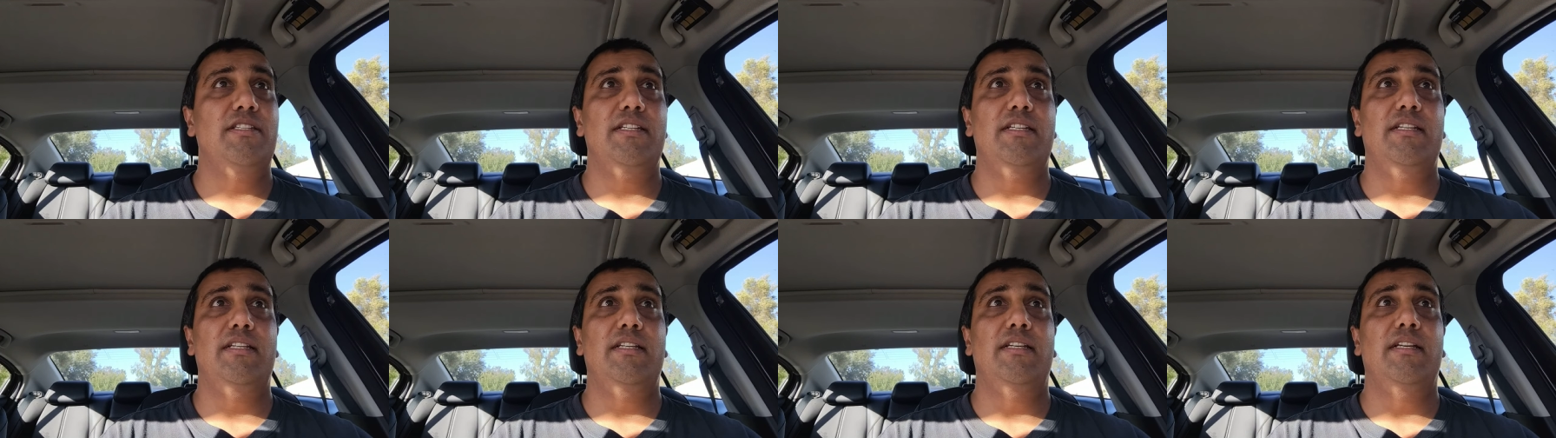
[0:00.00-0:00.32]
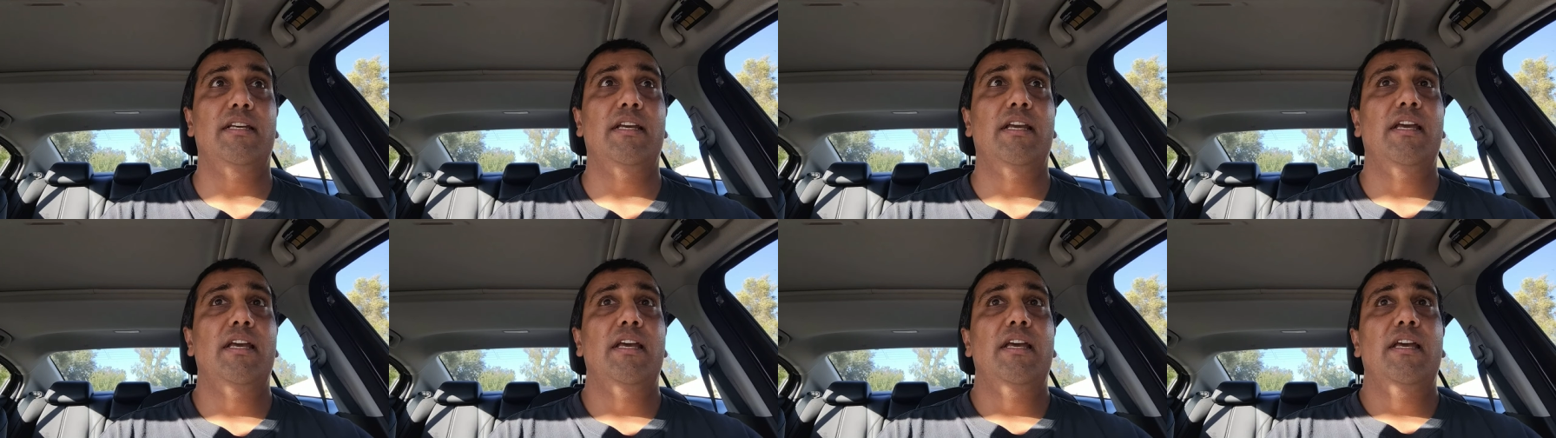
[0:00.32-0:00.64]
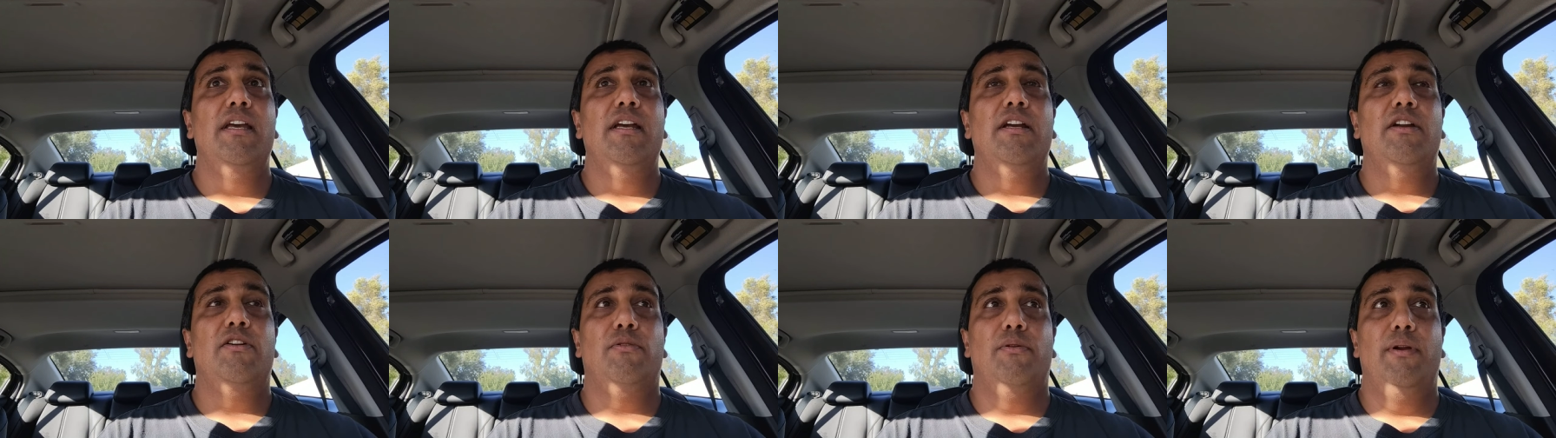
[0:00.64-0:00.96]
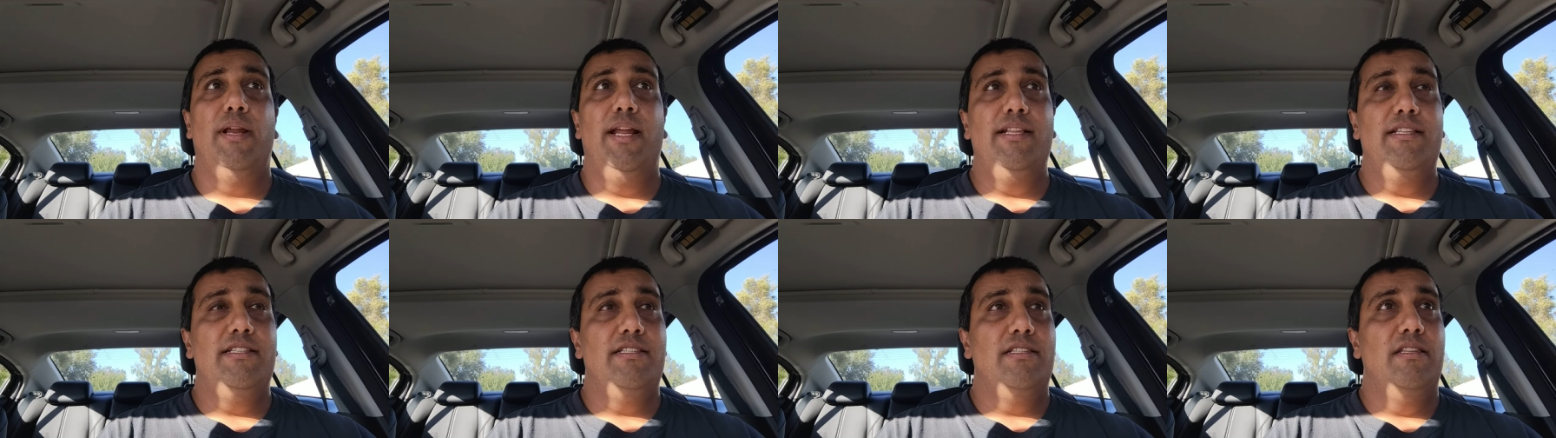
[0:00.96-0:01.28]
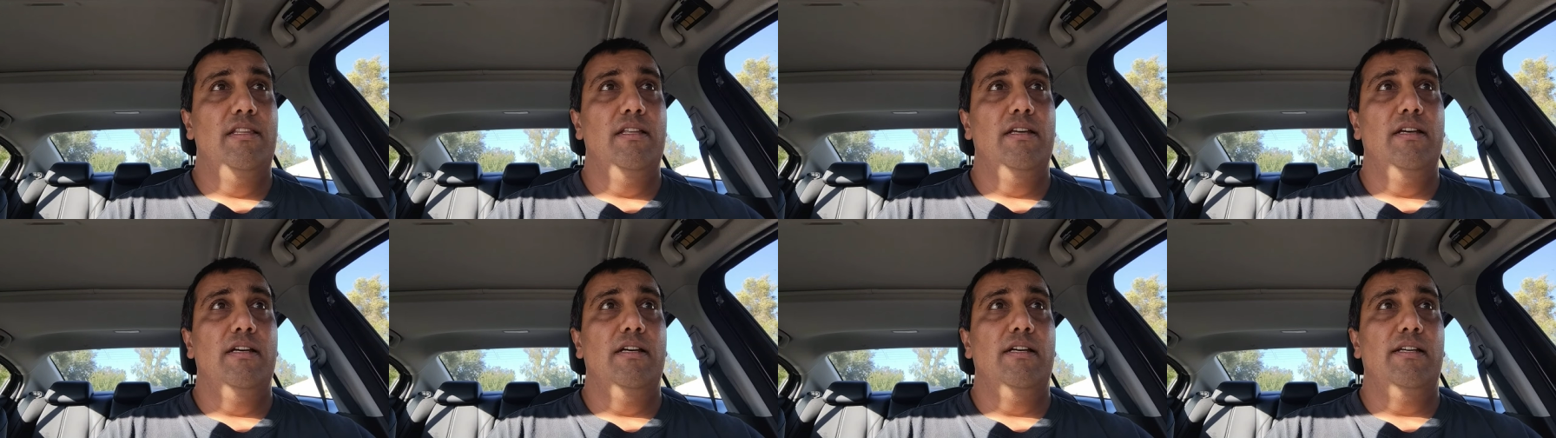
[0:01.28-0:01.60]
He creates
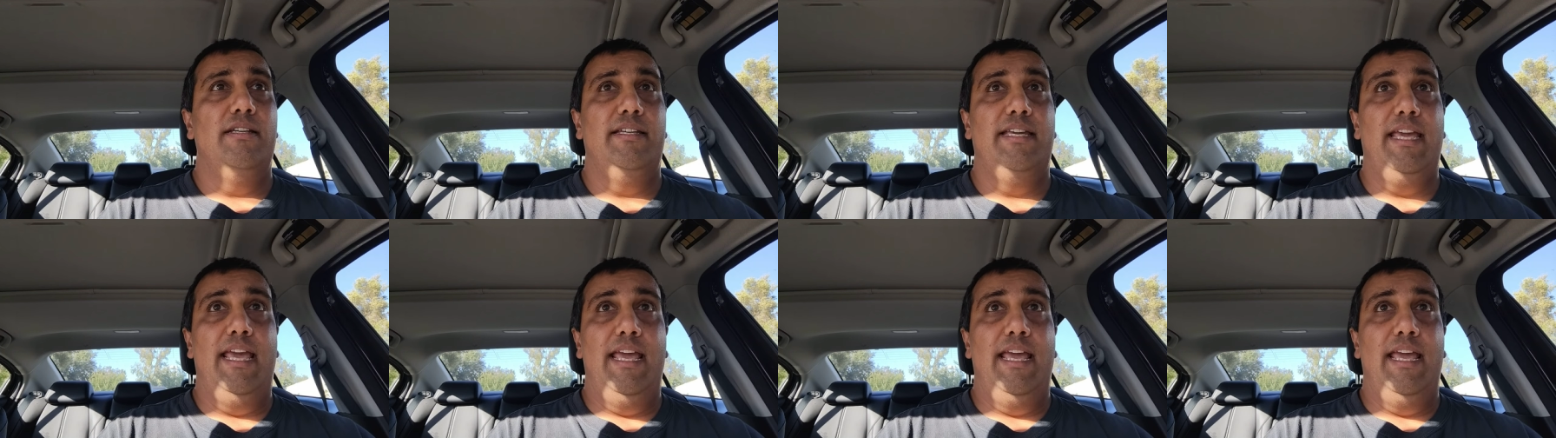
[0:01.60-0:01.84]
the